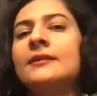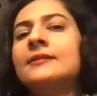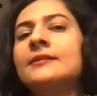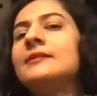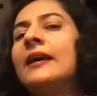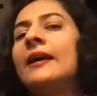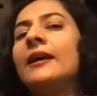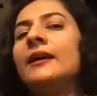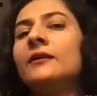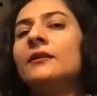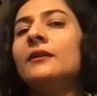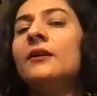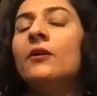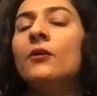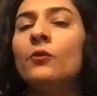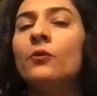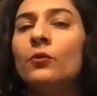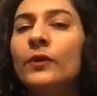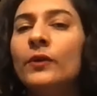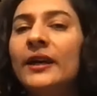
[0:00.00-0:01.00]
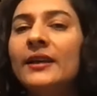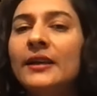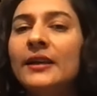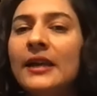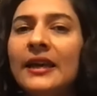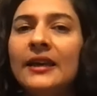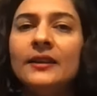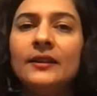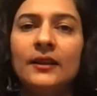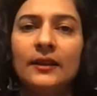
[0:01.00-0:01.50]
saying, "We
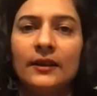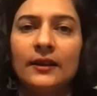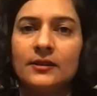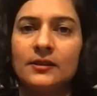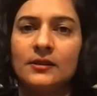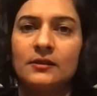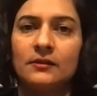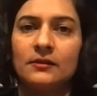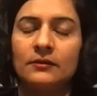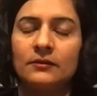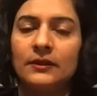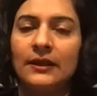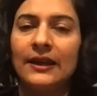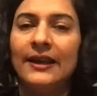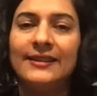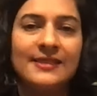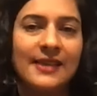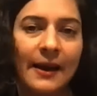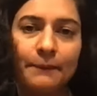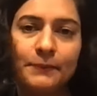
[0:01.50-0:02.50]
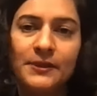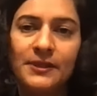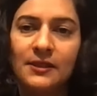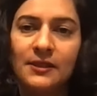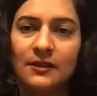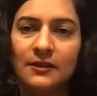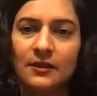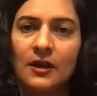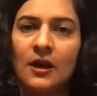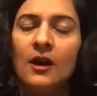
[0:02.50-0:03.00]
need this. It's
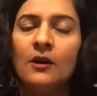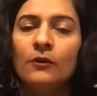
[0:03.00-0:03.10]
absent.